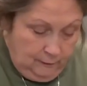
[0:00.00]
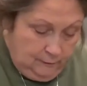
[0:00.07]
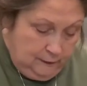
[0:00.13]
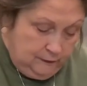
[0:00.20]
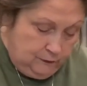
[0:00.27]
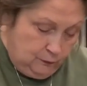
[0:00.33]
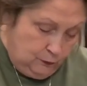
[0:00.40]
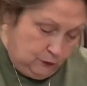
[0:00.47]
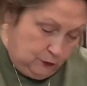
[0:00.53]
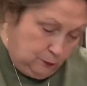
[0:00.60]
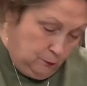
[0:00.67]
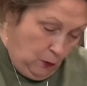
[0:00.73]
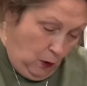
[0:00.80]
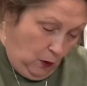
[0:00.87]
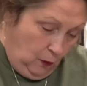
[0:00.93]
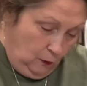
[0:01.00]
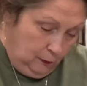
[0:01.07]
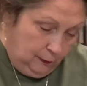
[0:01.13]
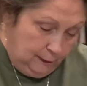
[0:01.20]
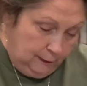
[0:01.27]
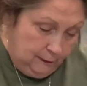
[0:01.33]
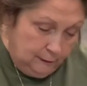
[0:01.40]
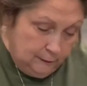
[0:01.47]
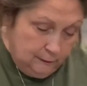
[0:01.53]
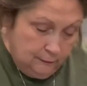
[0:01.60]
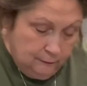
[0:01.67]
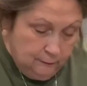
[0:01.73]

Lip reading: this is small, and